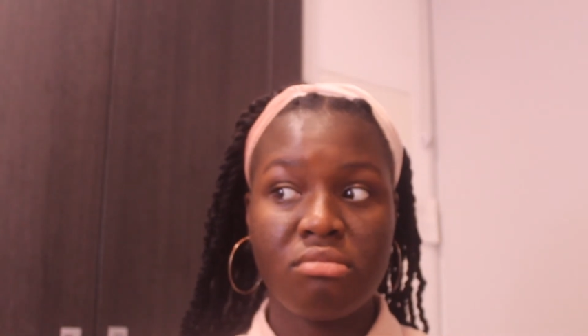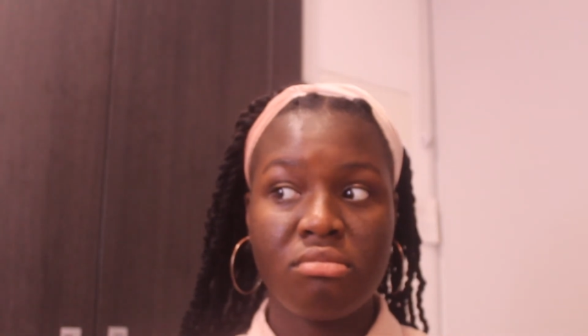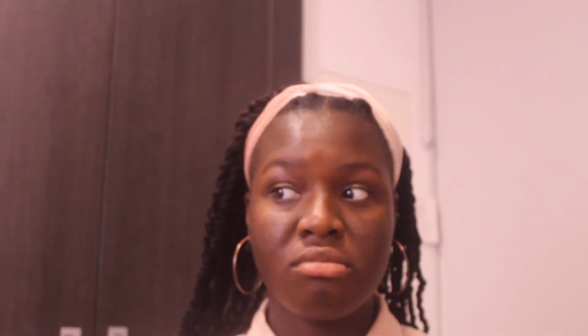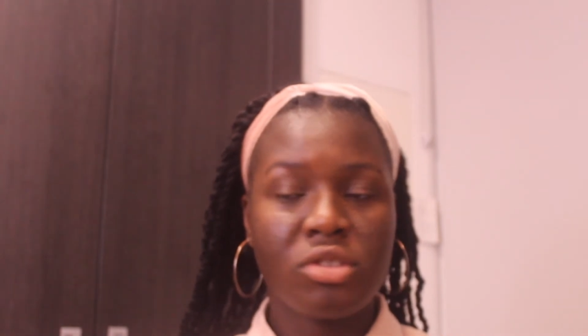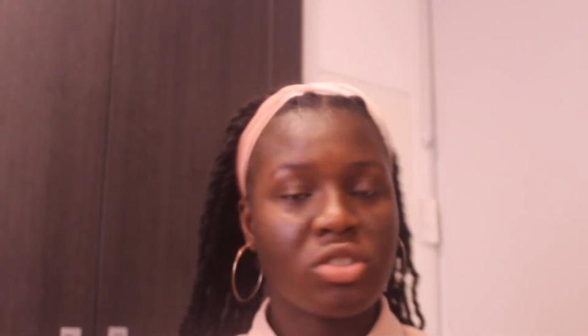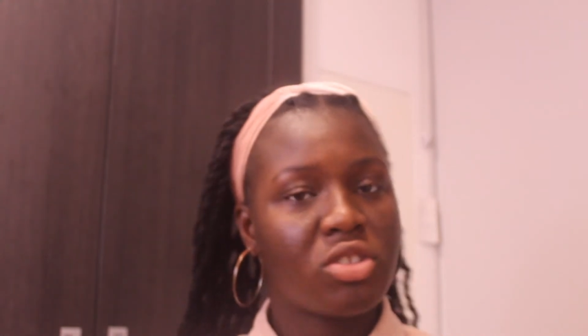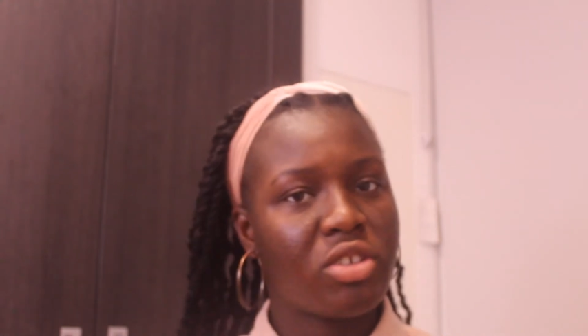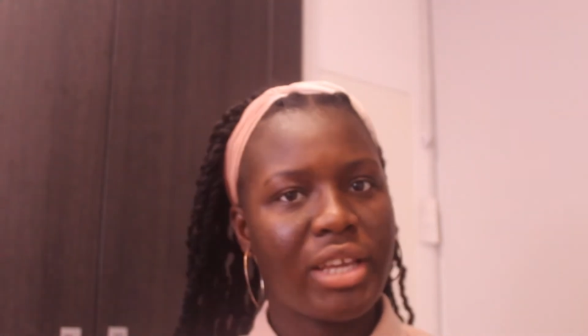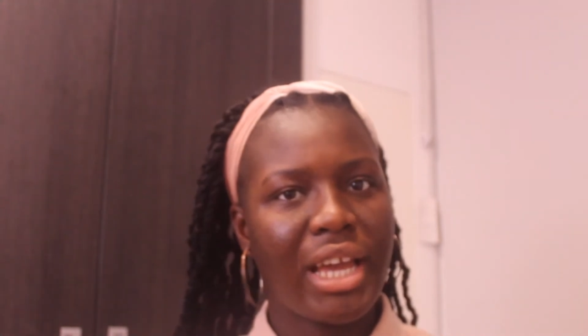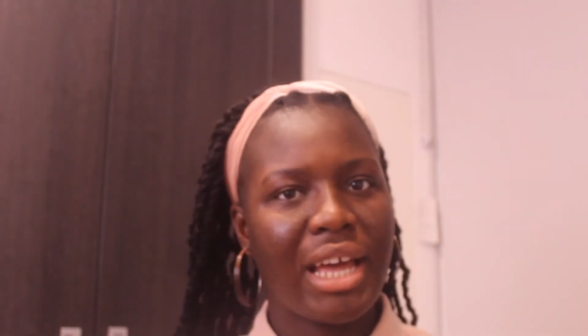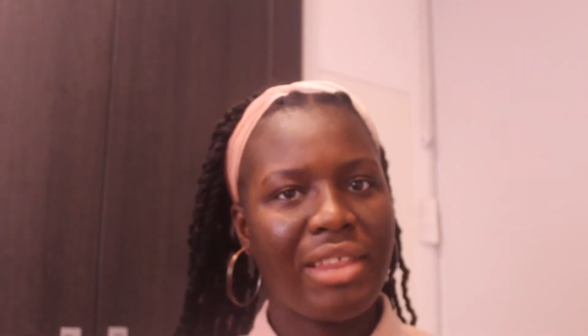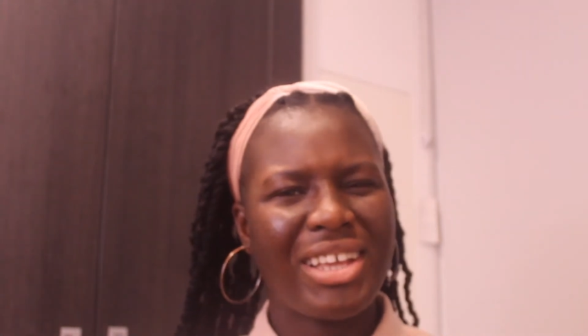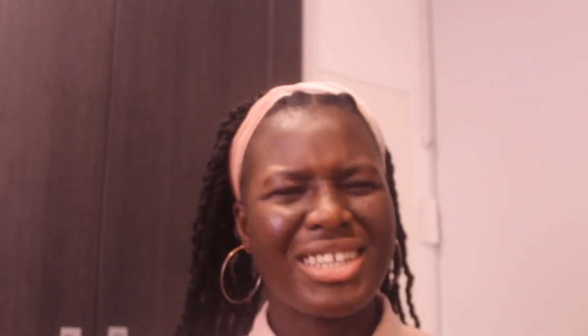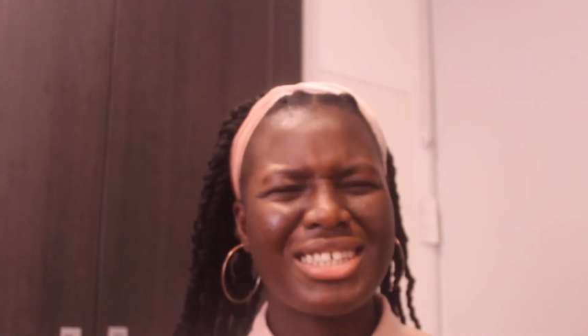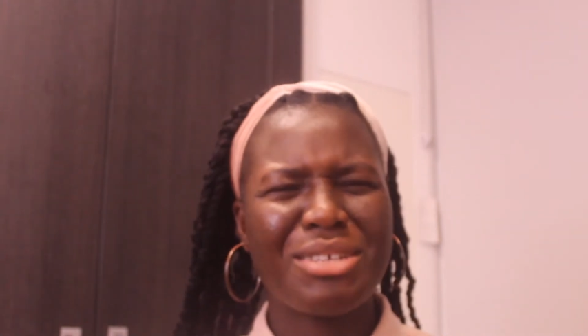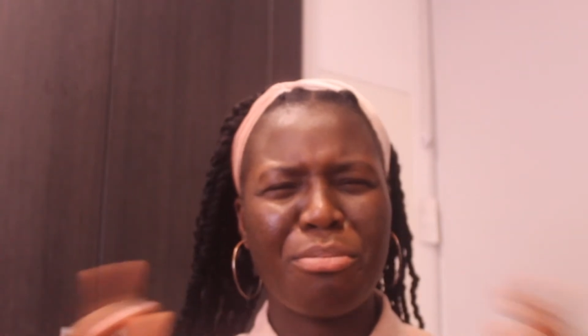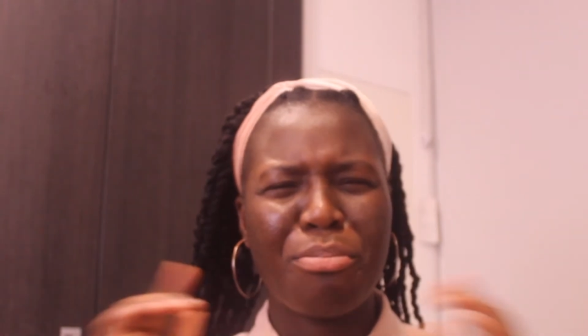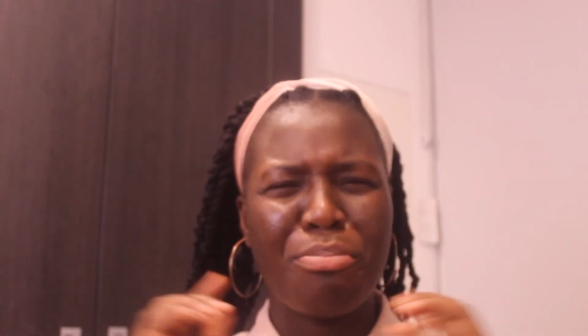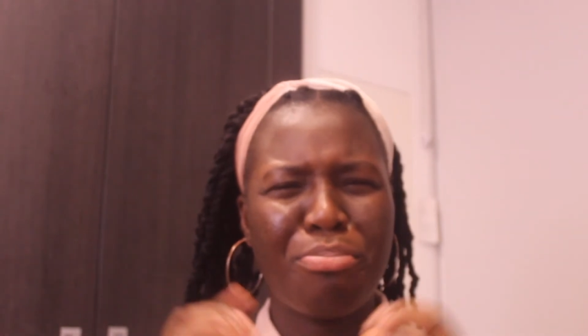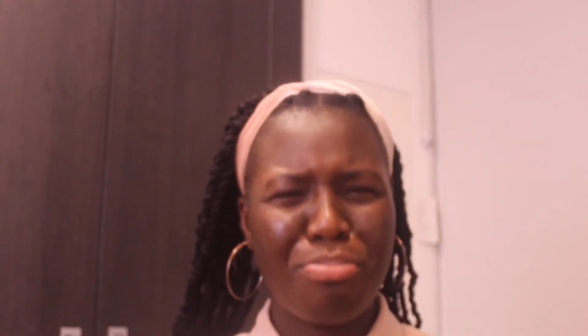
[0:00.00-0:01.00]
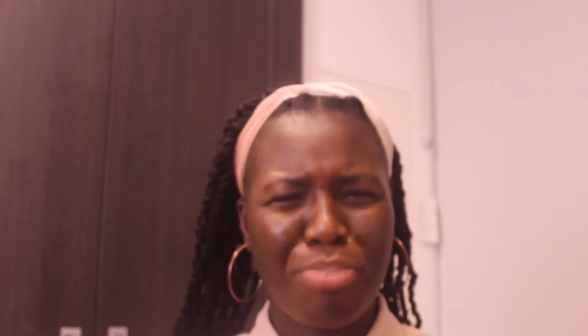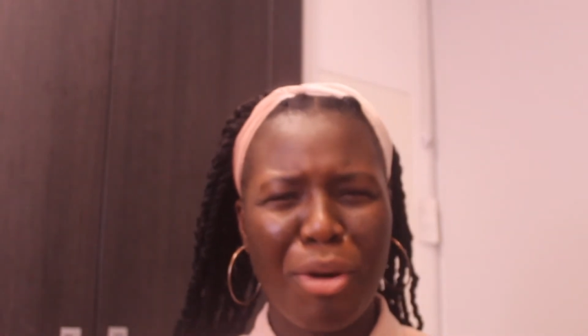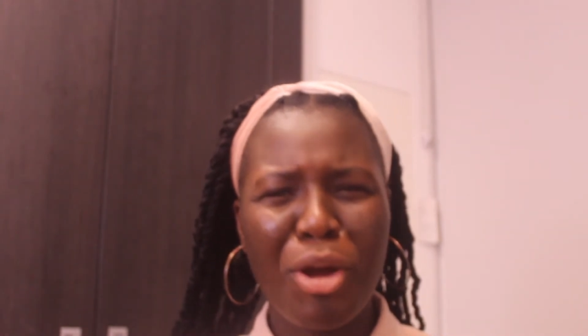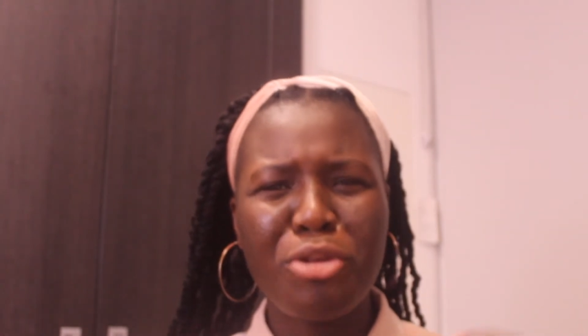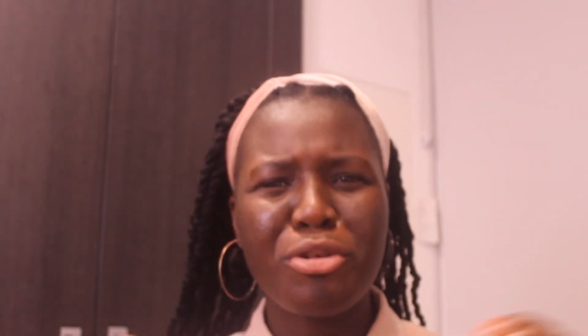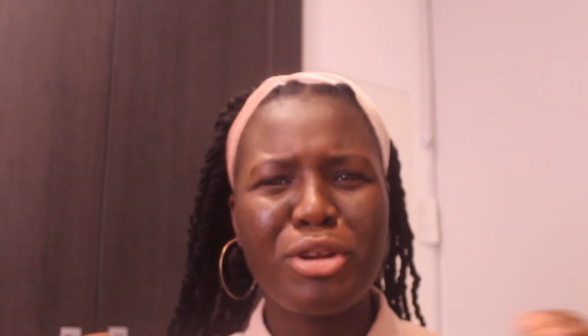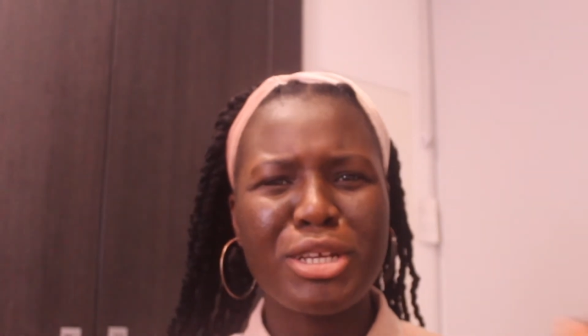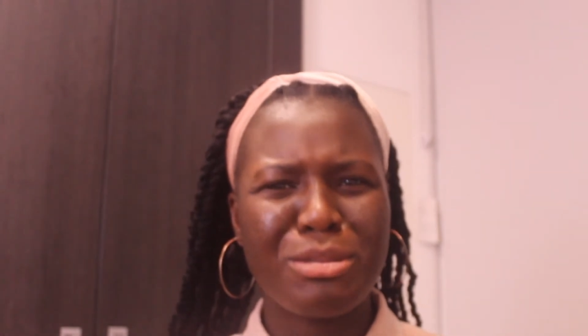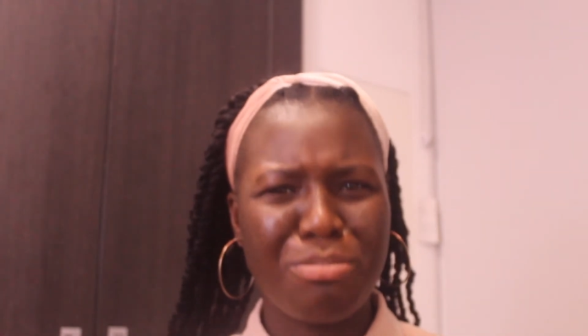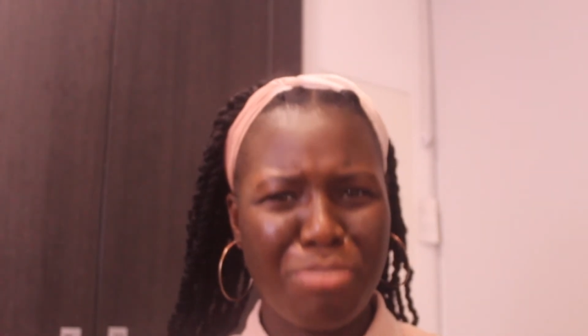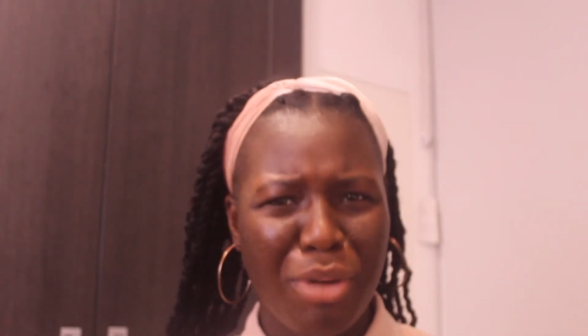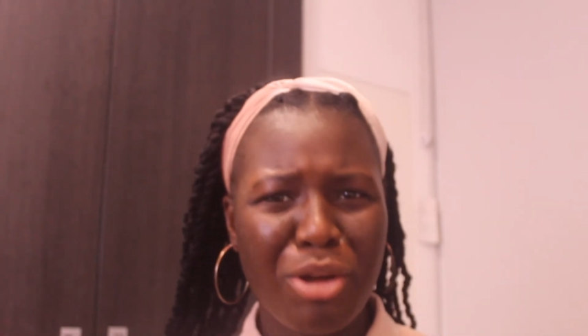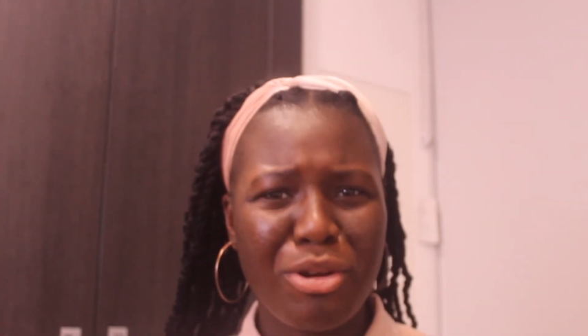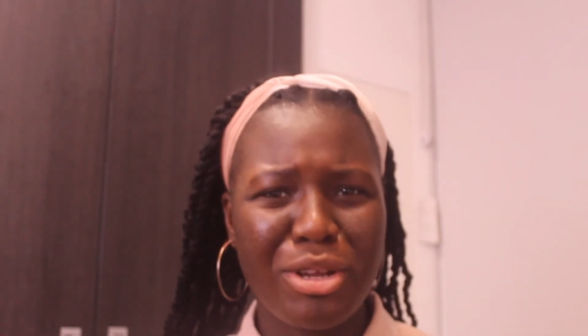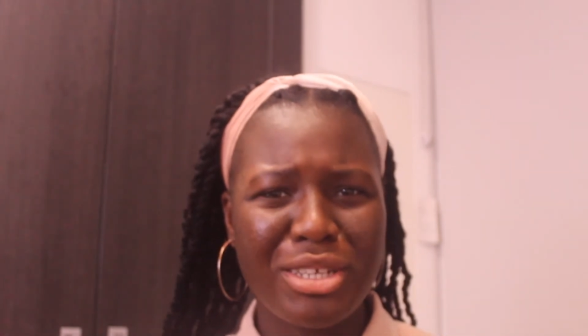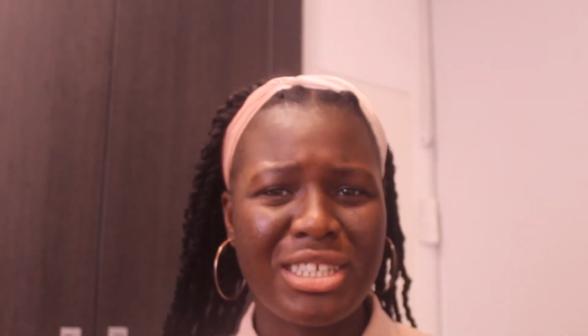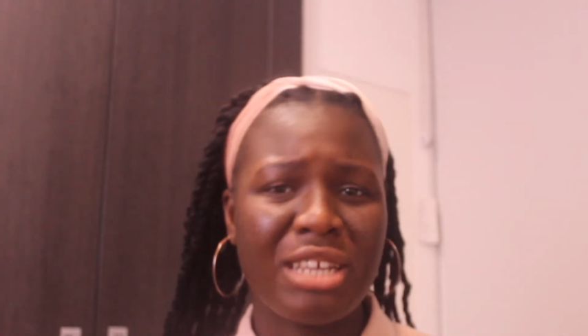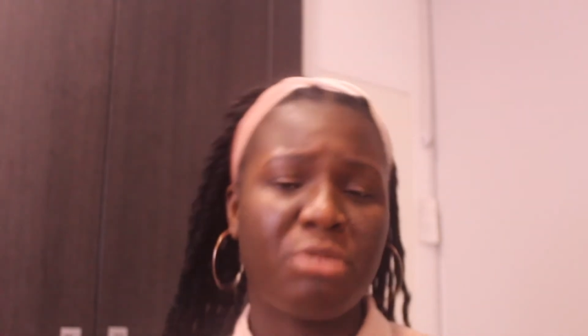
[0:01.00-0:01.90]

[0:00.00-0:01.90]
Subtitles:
So yeah, that's a bonus tip.